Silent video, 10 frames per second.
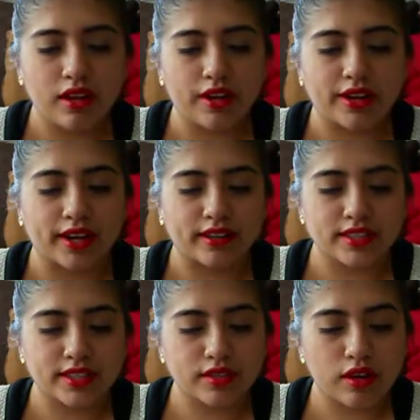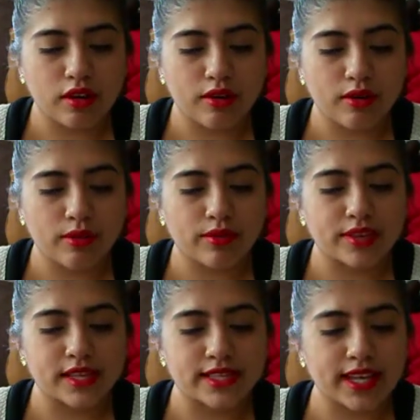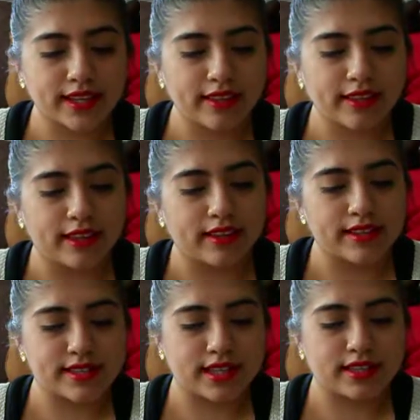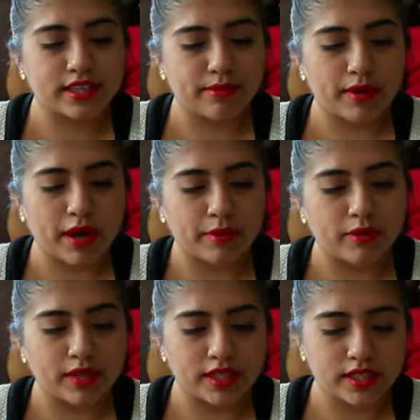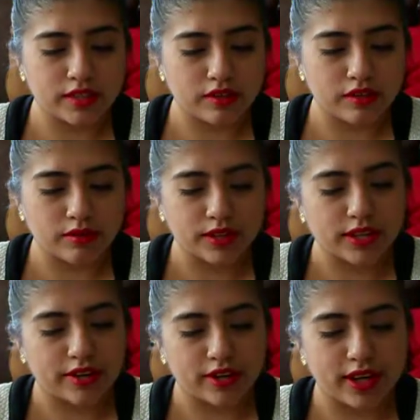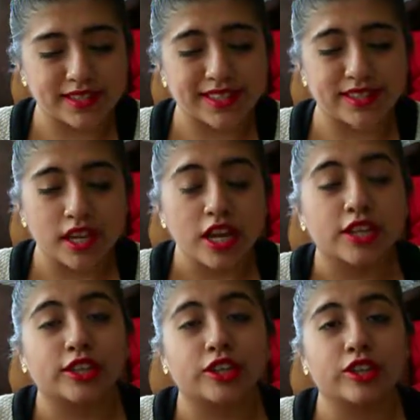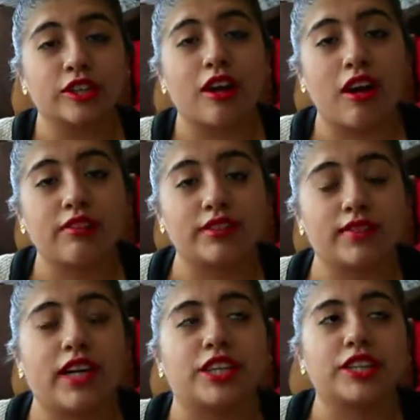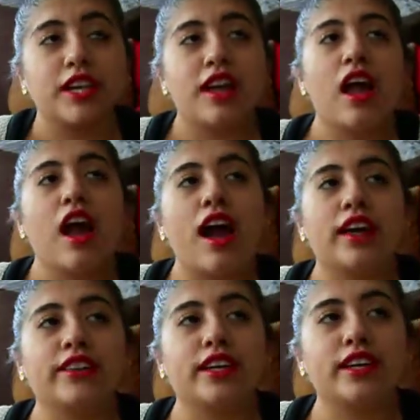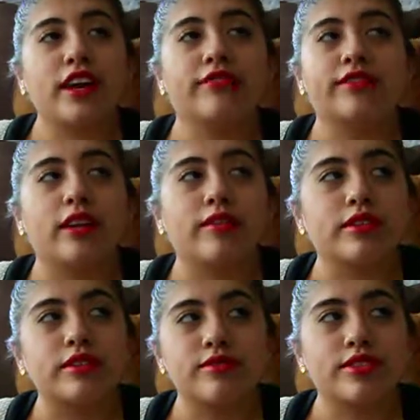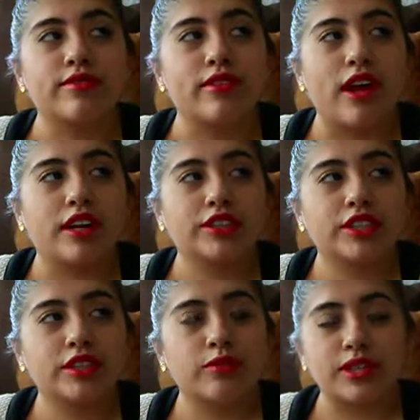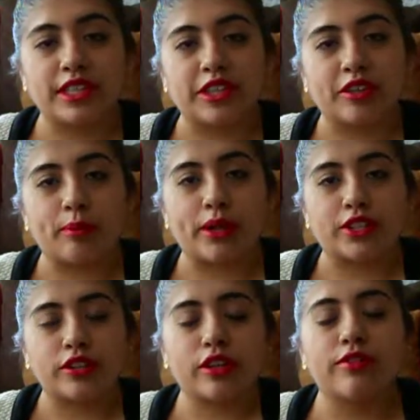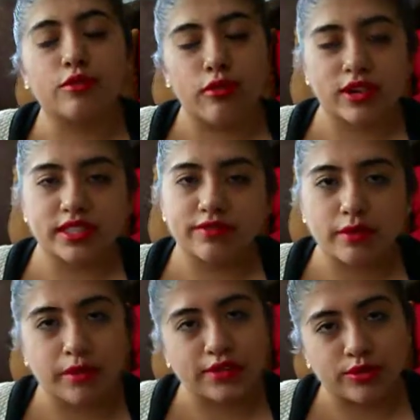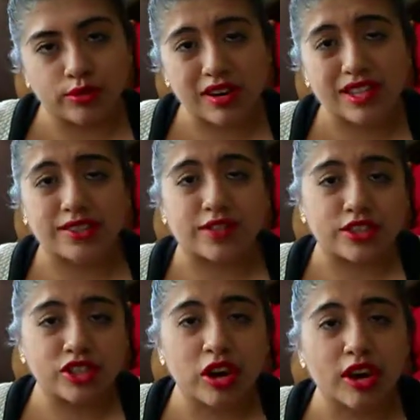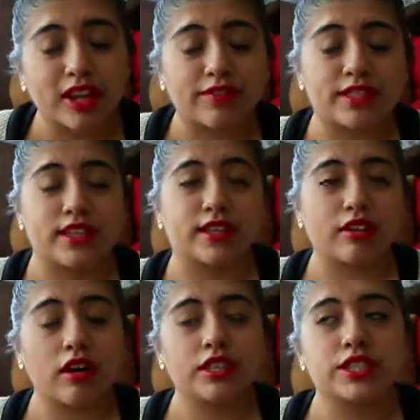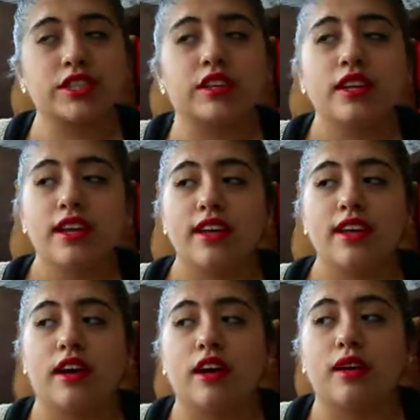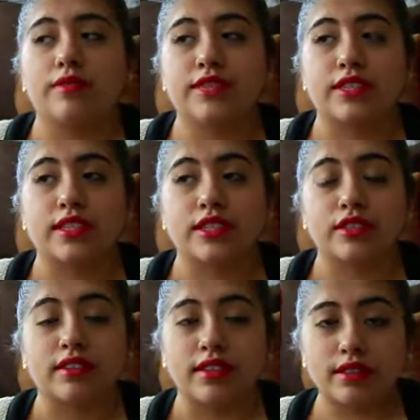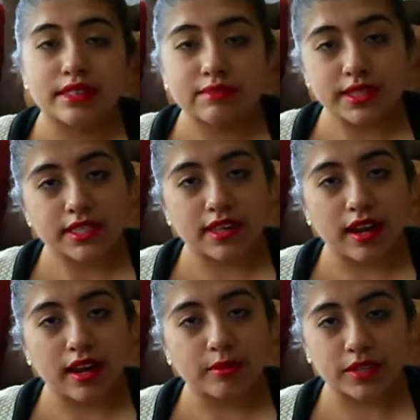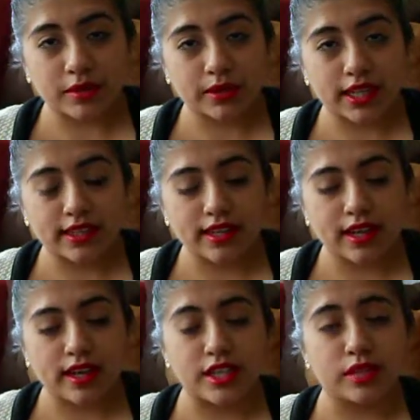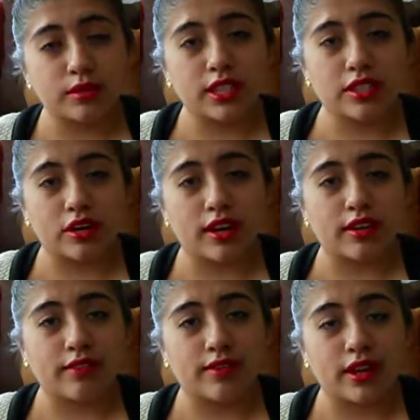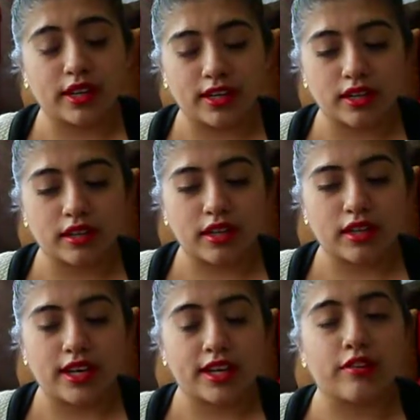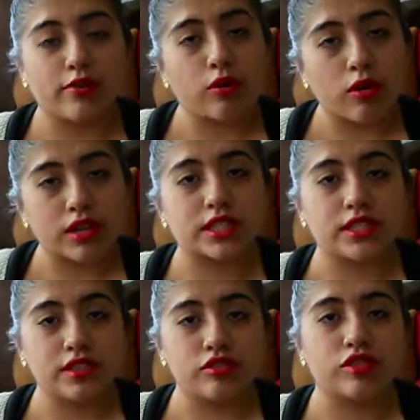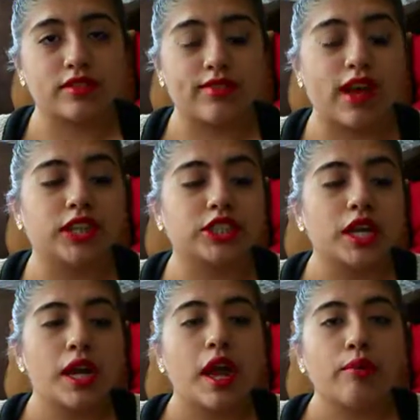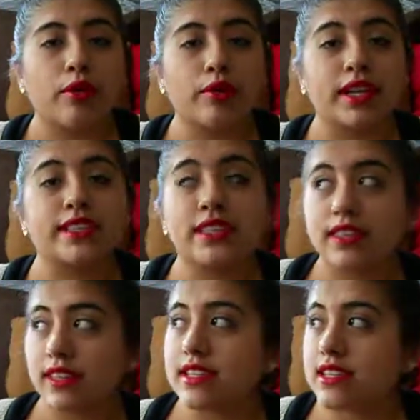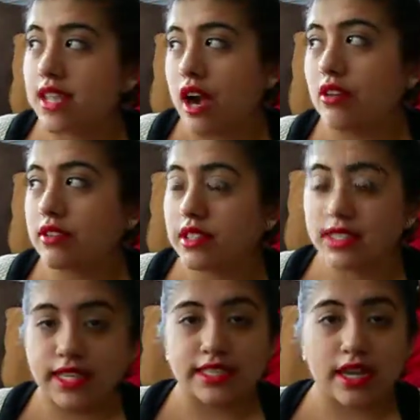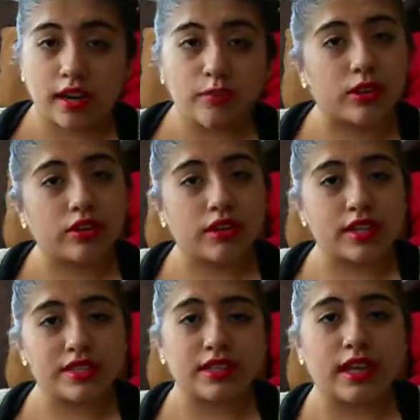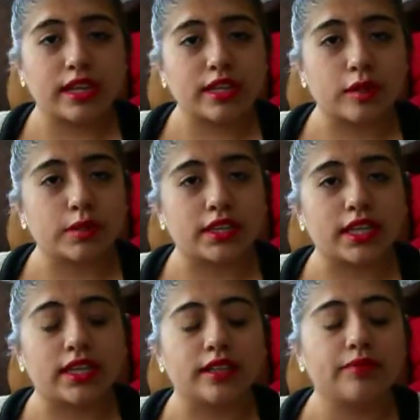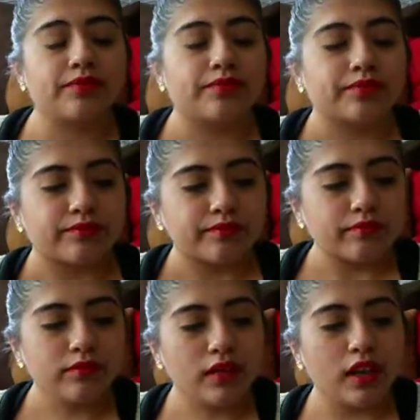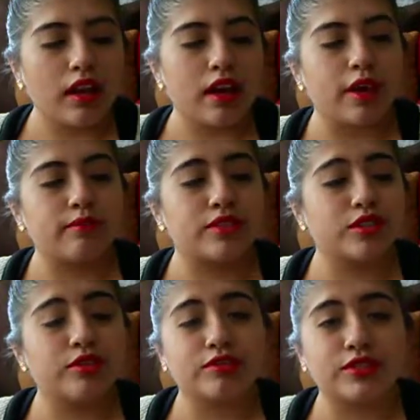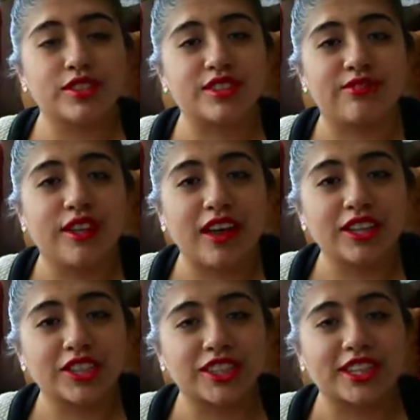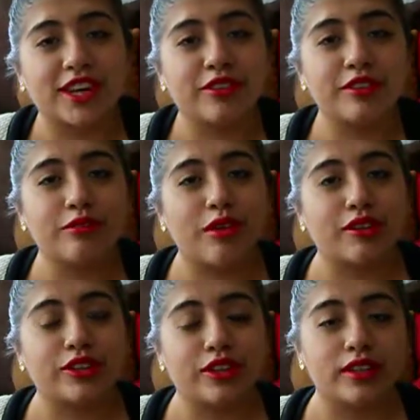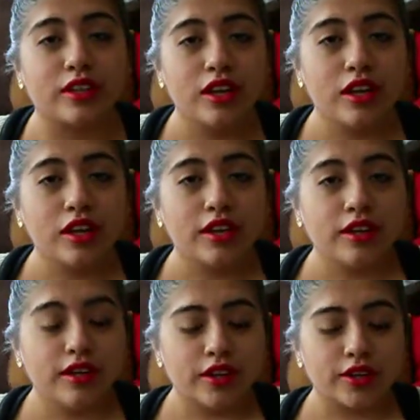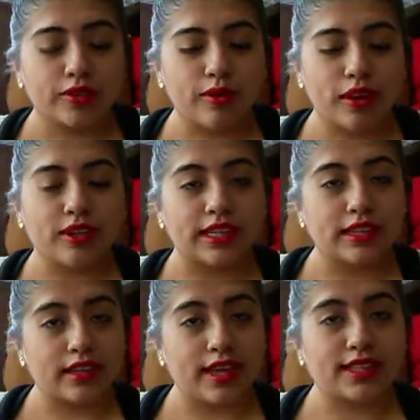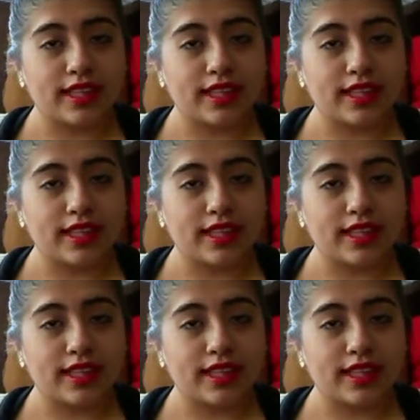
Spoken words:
Okay, so the second tip I'm going to tell you guys is to turn off the flash. I think I've never used the flash when taking a picture. Of course, if I'm indoors, if it's dark, if it's at a concert, if it's like during Christmas time or something like that, and it's really dark, not a lot of light, of course, use the flash. But when it's like this, out in the daytime where there is light coming in, Don't use the flash. Like, I know you want good quality light